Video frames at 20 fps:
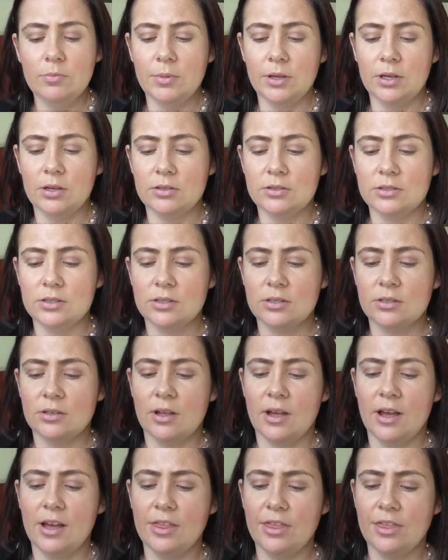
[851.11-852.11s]
because
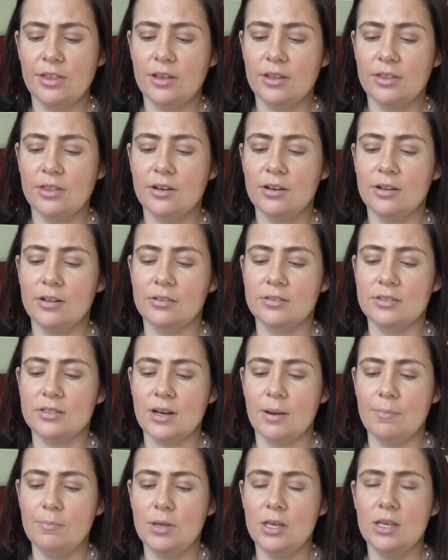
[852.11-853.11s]
I think the little
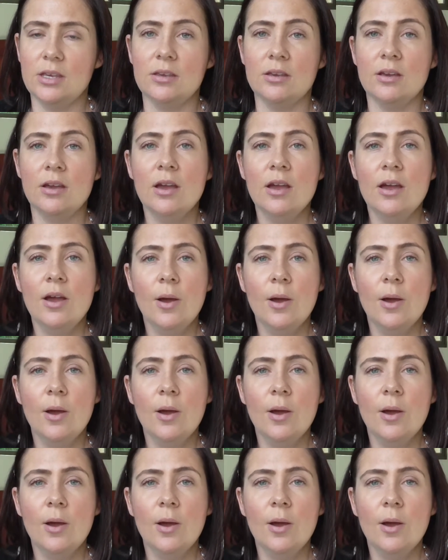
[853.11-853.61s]
stumpy